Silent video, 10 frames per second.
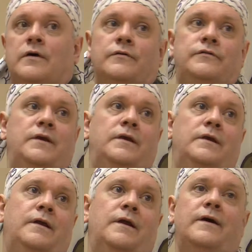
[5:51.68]
Oh, gee,
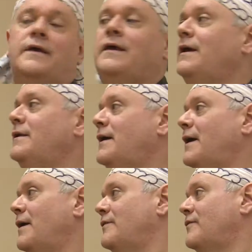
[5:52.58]
you know, I
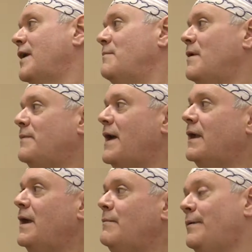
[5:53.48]
can't, this came up,
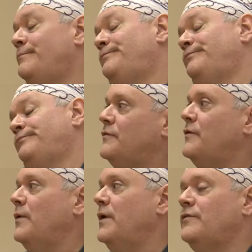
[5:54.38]
that came up. It's
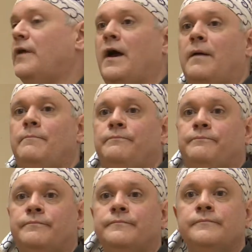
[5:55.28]
to waste time,
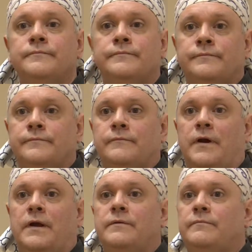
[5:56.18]
right?